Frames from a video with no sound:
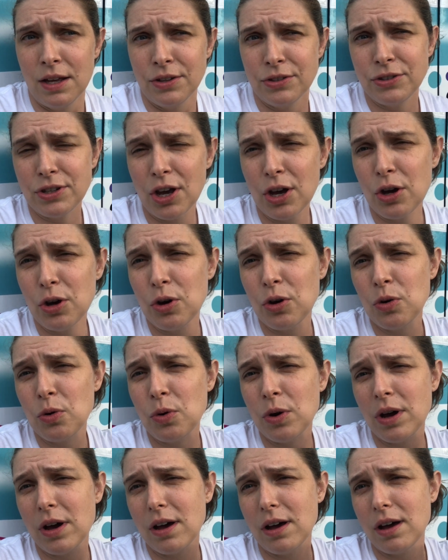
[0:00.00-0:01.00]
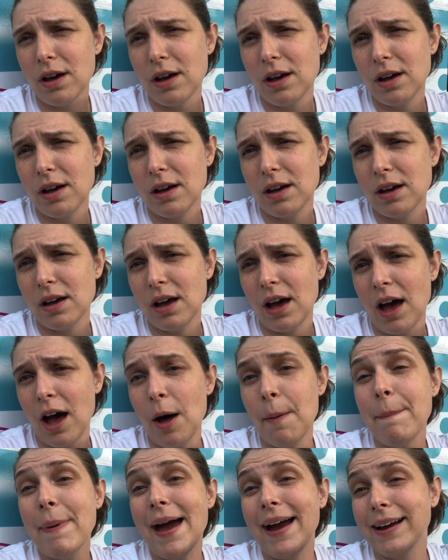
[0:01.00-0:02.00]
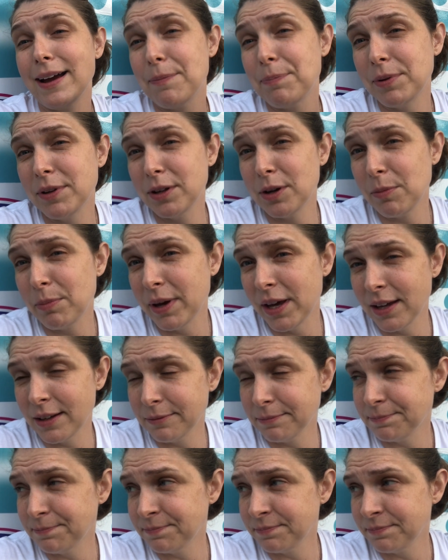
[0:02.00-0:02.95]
So I'll back up a little bit.